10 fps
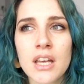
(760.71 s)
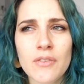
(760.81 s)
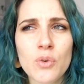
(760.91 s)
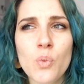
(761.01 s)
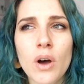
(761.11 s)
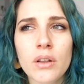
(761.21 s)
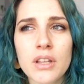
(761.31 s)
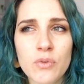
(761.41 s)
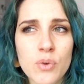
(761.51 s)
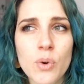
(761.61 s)
If we
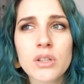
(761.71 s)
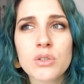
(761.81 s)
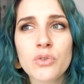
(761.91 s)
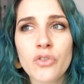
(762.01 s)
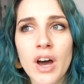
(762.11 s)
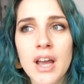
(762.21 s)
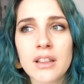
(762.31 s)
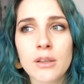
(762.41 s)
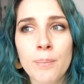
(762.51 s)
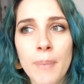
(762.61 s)
want to
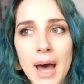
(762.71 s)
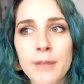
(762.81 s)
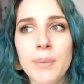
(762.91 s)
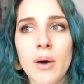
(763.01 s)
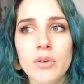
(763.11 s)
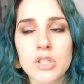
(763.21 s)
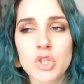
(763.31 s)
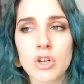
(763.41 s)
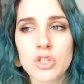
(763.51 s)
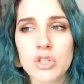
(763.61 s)
fight the bad power
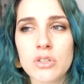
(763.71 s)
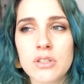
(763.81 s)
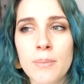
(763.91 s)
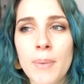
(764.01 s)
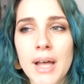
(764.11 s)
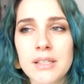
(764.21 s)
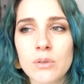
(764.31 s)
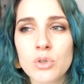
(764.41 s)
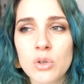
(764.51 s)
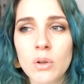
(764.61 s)
structures, the bad
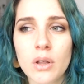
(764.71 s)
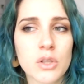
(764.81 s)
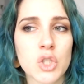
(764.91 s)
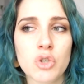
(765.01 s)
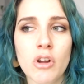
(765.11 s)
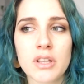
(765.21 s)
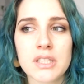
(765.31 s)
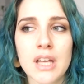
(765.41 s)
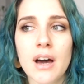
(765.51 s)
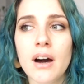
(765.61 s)
social
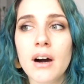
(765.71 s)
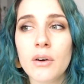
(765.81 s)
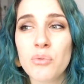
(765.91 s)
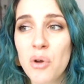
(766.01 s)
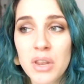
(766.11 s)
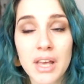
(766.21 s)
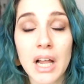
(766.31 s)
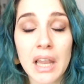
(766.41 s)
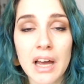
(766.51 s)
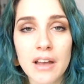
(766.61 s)
constructs that are
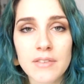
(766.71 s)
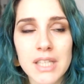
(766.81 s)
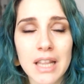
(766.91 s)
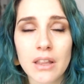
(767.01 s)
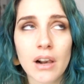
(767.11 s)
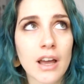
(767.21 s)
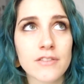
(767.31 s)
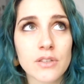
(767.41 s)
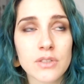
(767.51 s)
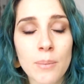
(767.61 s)
ruining our lives and the
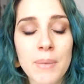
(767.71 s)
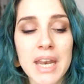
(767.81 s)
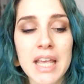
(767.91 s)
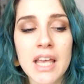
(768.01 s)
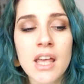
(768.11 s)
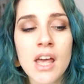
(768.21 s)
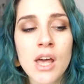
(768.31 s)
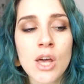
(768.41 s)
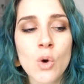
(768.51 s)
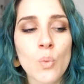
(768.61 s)
lives of so many,
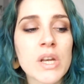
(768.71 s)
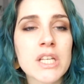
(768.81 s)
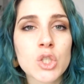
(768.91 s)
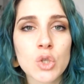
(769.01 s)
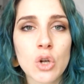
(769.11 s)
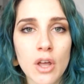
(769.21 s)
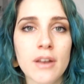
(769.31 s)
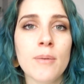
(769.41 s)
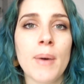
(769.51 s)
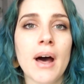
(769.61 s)
we need to
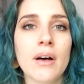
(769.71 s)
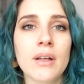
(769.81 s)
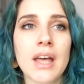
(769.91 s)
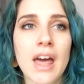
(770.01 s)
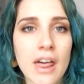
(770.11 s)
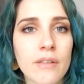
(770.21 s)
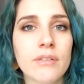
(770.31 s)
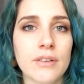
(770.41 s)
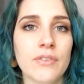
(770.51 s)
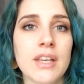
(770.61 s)
learn about
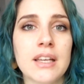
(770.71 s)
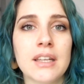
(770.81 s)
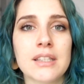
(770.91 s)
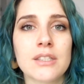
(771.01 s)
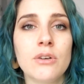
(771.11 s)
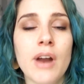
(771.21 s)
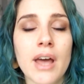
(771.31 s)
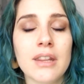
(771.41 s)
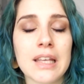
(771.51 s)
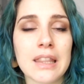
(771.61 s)
everything that's
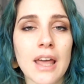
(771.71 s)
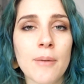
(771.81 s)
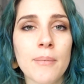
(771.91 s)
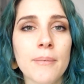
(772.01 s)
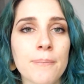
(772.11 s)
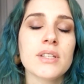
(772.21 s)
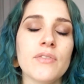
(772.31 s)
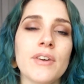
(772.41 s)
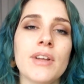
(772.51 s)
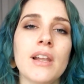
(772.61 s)
surrounding them. It
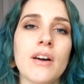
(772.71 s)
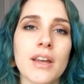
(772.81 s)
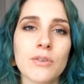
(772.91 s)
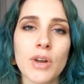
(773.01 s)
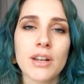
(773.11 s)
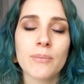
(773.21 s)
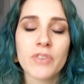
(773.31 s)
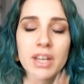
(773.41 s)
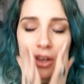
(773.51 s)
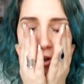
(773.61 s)
was a very long and
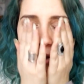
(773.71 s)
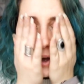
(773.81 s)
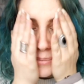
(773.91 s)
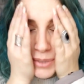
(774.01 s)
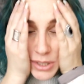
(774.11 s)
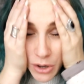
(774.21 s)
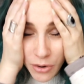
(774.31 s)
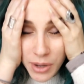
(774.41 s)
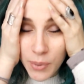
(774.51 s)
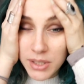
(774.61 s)
random video. I'm
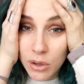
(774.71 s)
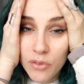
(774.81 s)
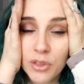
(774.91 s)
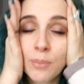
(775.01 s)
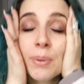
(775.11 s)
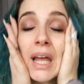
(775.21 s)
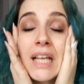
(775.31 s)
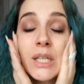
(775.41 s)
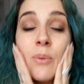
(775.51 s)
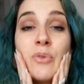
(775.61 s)
sorry, it was all over the
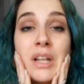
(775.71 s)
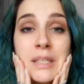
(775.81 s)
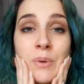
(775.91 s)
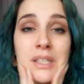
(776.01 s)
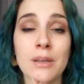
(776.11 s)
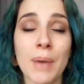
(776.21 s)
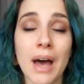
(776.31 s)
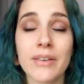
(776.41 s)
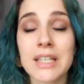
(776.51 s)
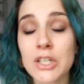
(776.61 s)
place. Hopefully this was
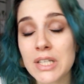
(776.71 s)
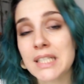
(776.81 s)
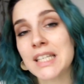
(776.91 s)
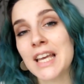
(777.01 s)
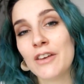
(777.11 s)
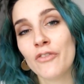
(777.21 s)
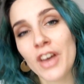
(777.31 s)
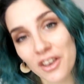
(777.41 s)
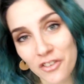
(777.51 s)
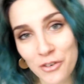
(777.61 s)
somehow interesting.
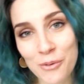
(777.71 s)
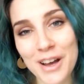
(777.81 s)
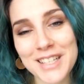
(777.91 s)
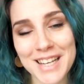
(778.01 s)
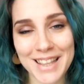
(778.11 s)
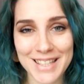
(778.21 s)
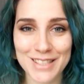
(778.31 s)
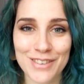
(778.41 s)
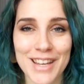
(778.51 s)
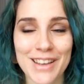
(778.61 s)
Thank you for watching
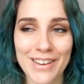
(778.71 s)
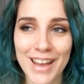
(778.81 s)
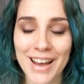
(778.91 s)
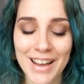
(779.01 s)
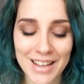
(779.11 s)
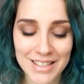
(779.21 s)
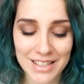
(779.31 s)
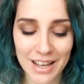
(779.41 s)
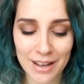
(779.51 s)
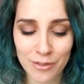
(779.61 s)
this video,
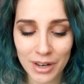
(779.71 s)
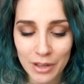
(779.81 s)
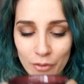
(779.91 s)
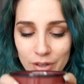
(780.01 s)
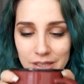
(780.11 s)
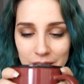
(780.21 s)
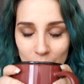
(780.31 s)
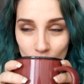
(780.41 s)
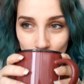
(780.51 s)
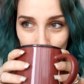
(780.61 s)
guys. I'm really
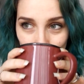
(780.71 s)
thirsty.